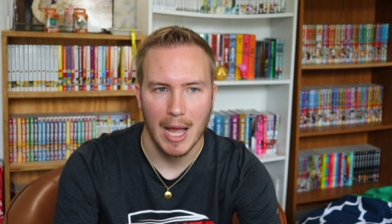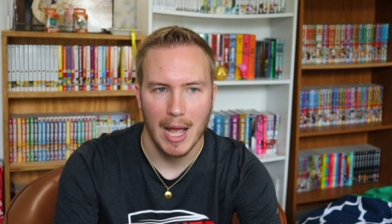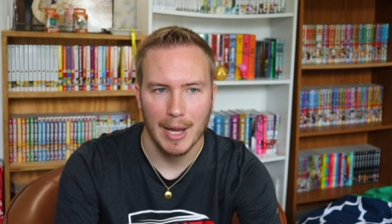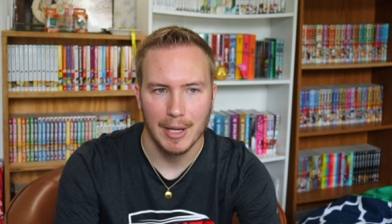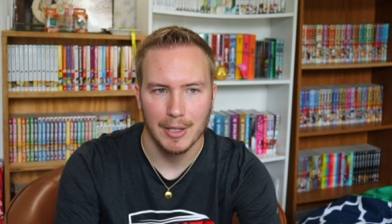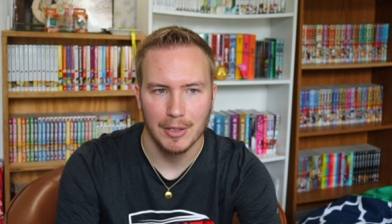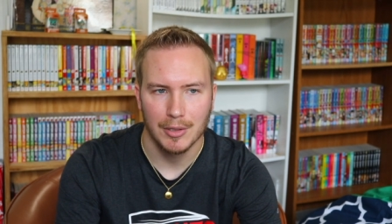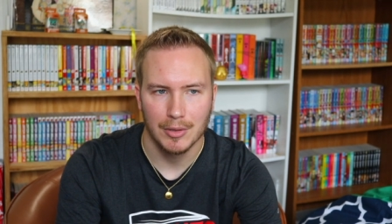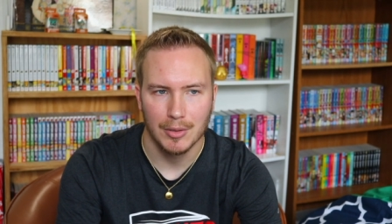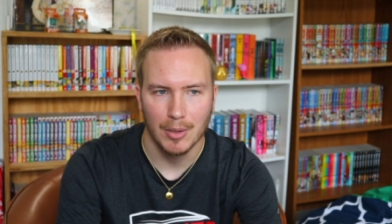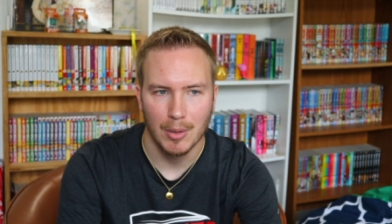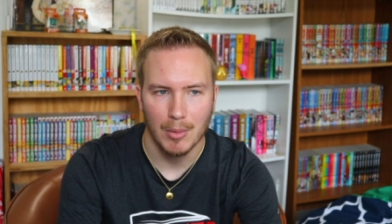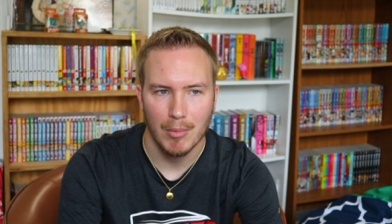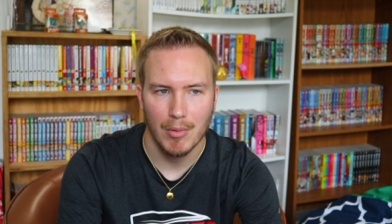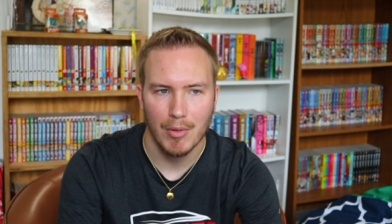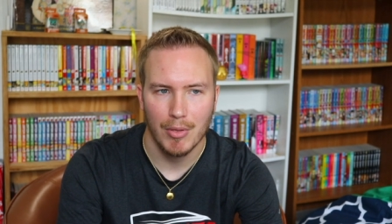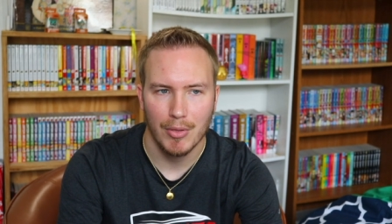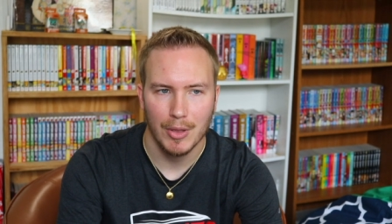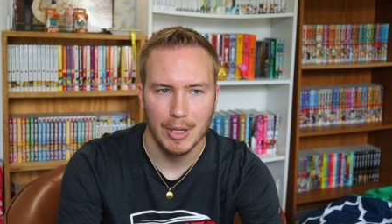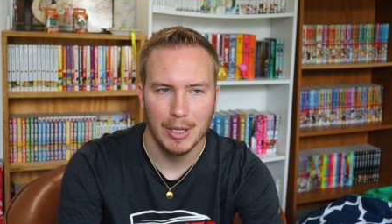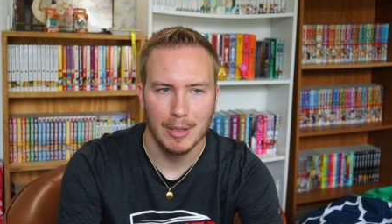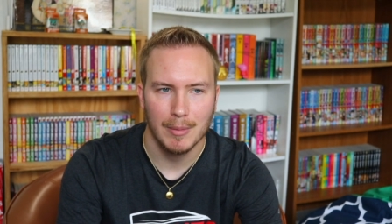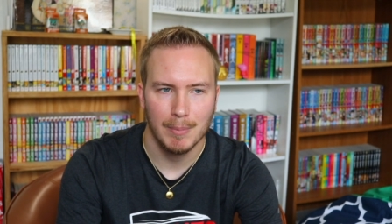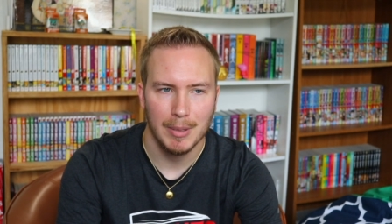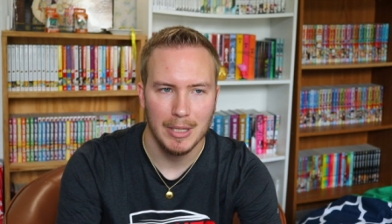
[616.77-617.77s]
I don't
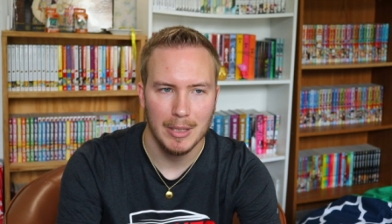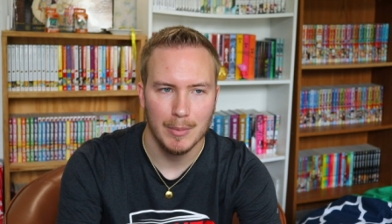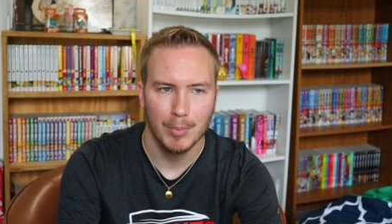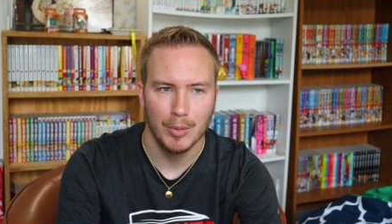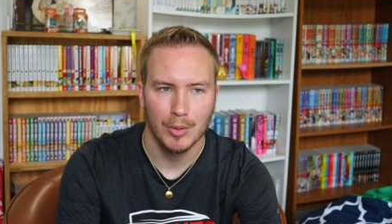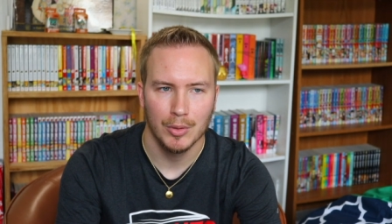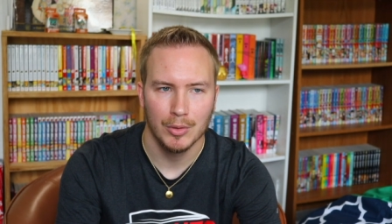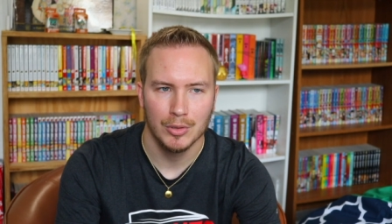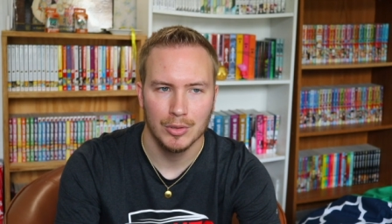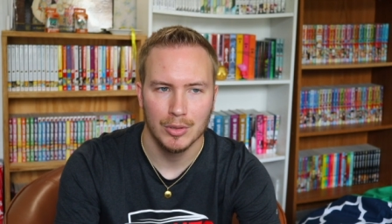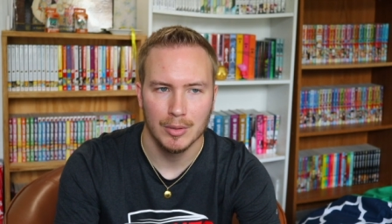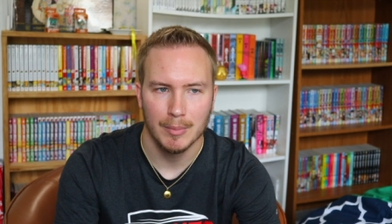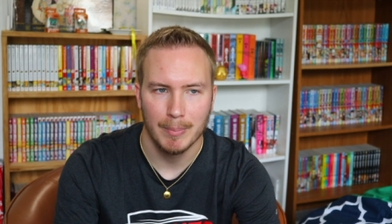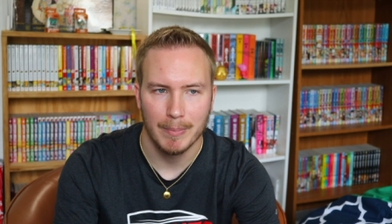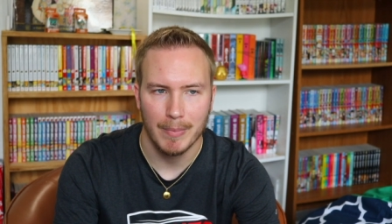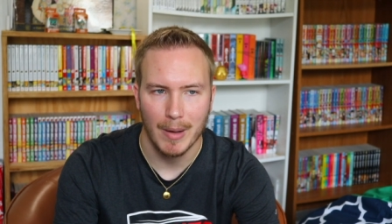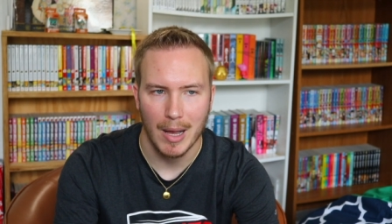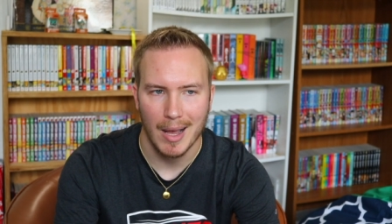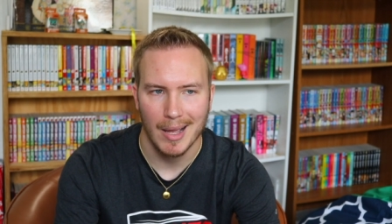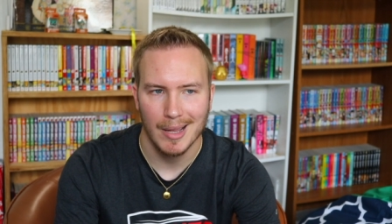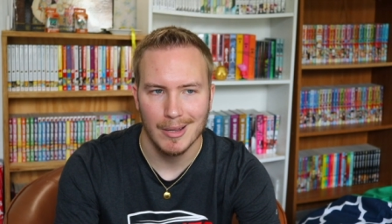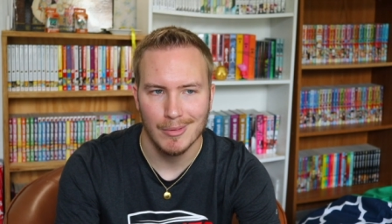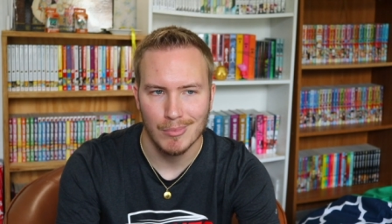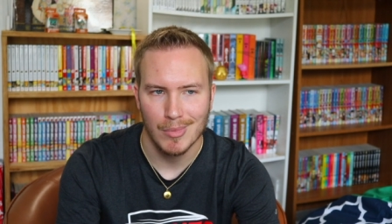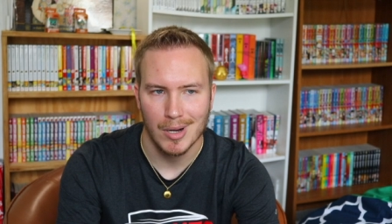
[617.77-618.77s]
think people should
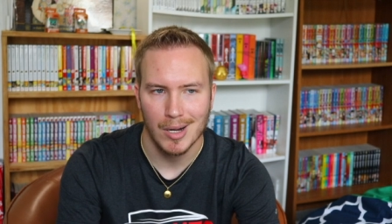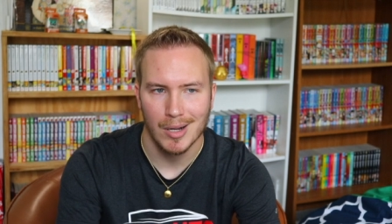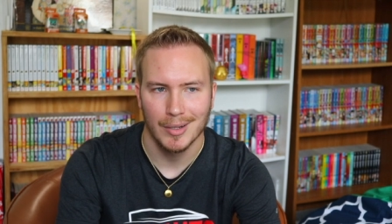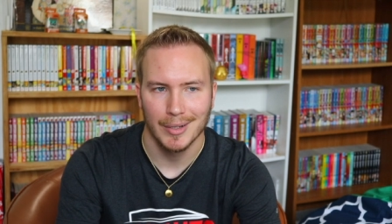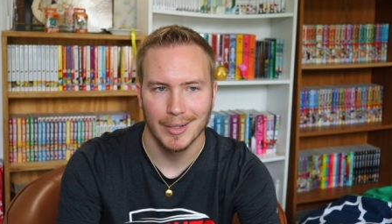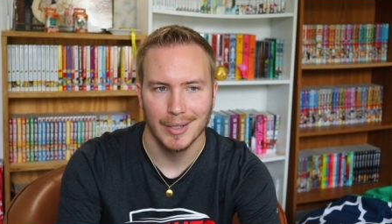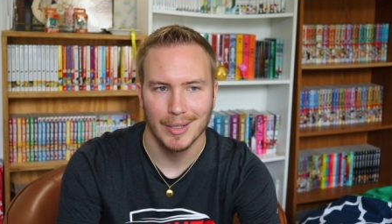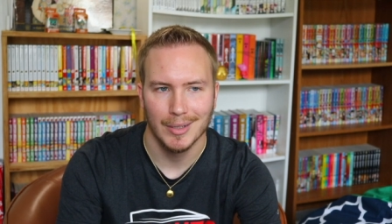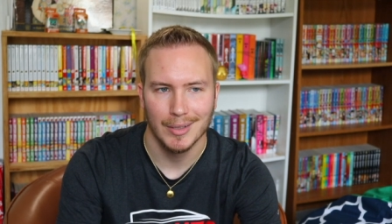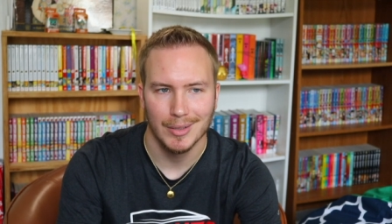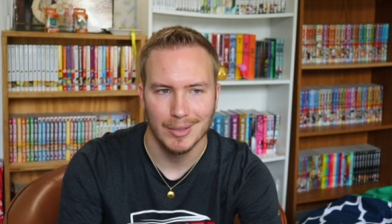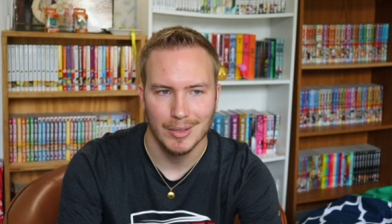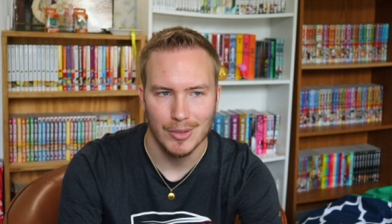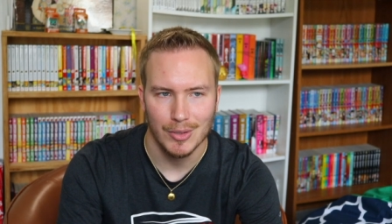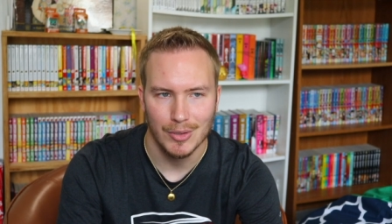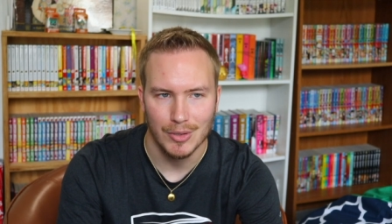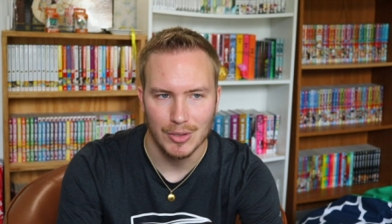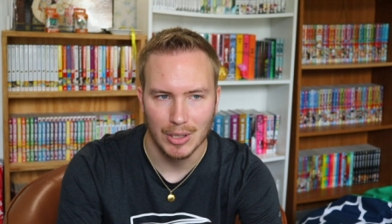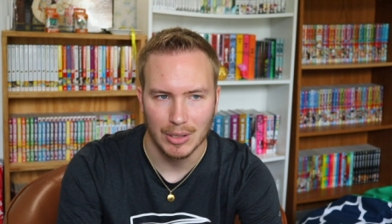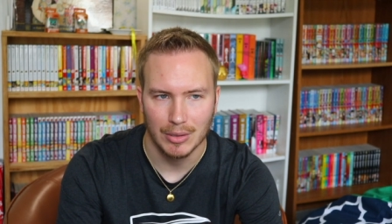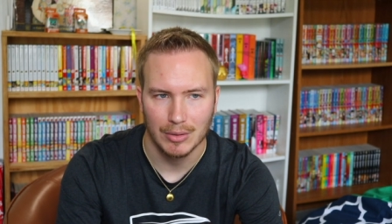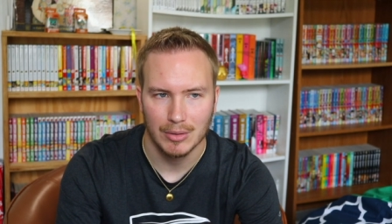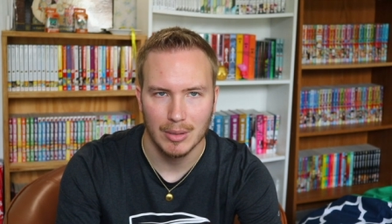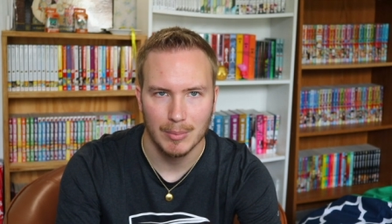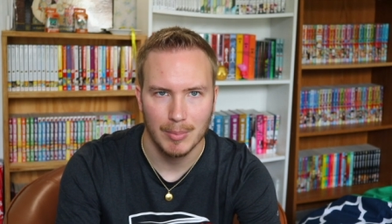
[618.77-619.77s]
buy manga
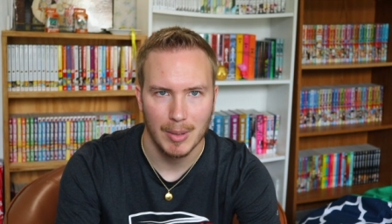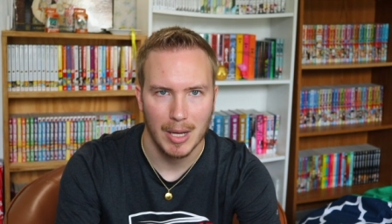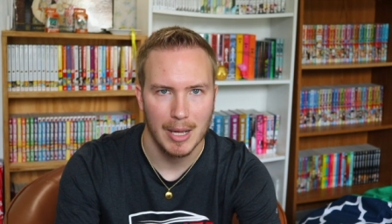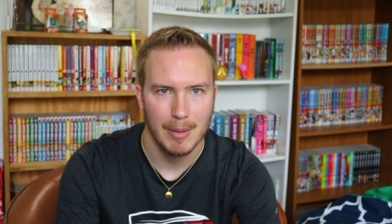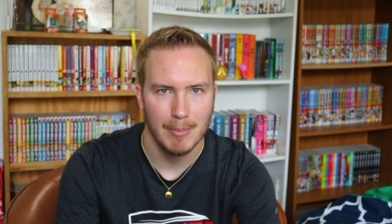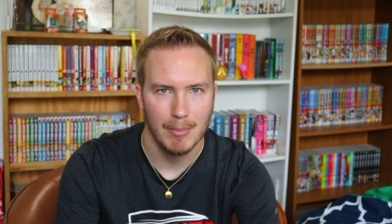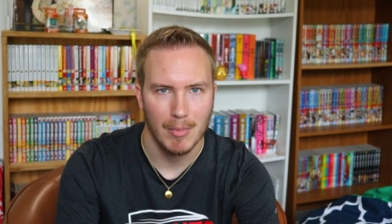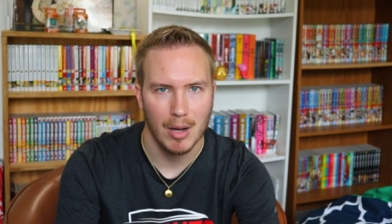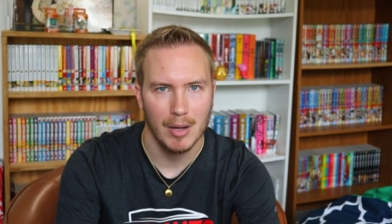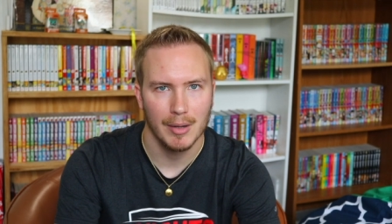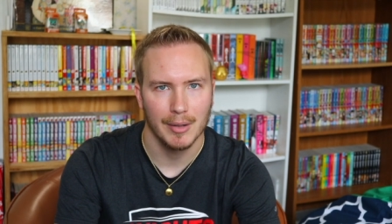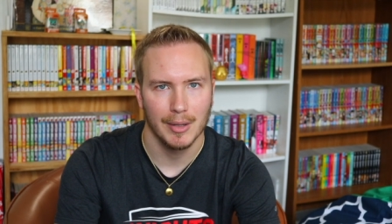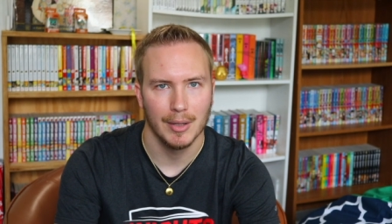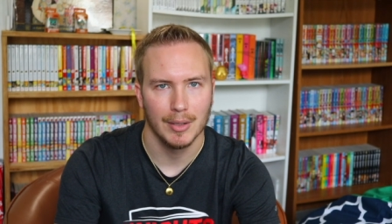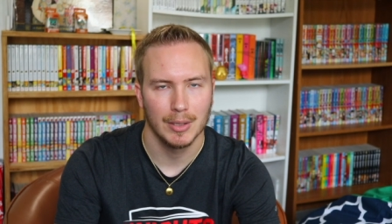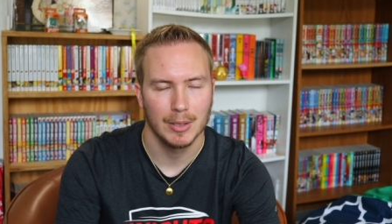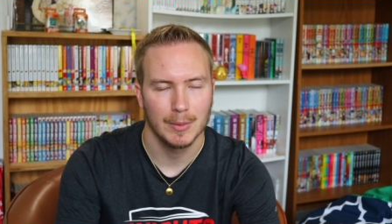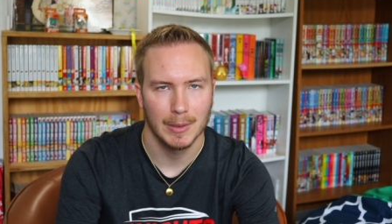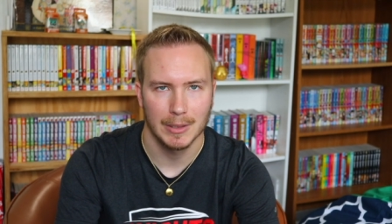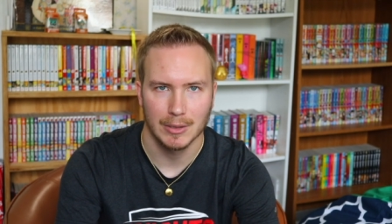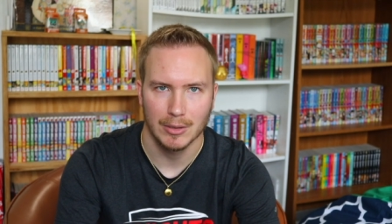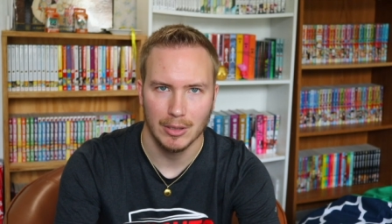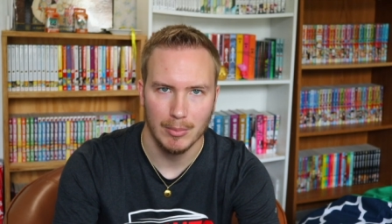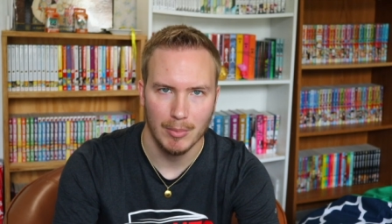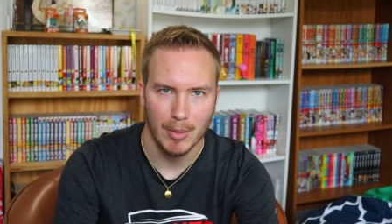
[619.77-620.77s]
just to buy manga,
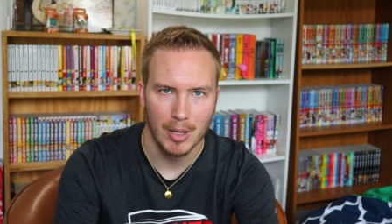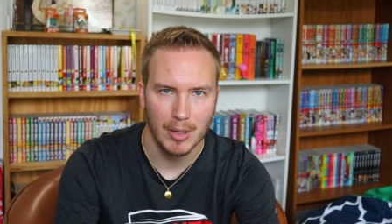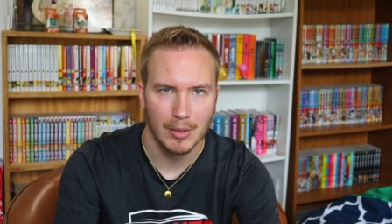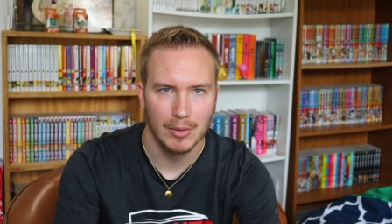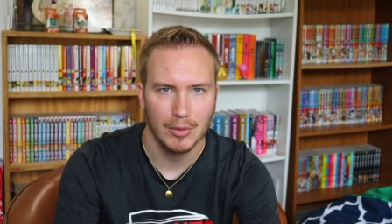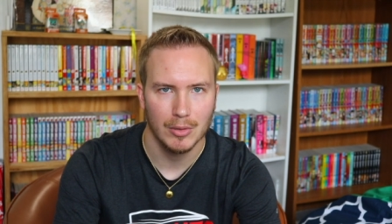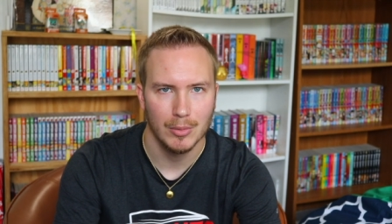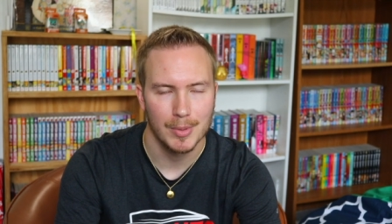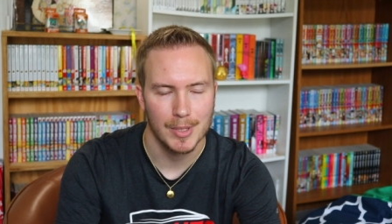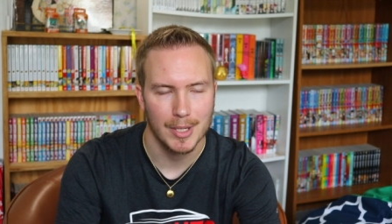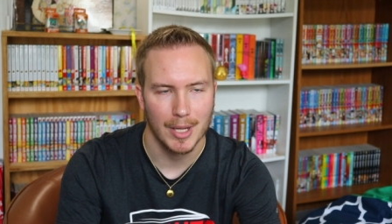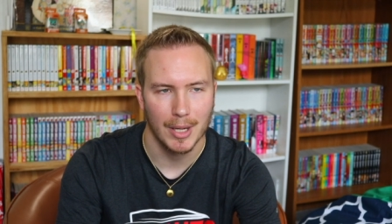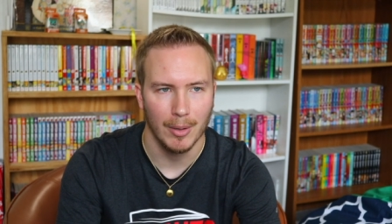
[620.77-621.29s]
especially manga tubers.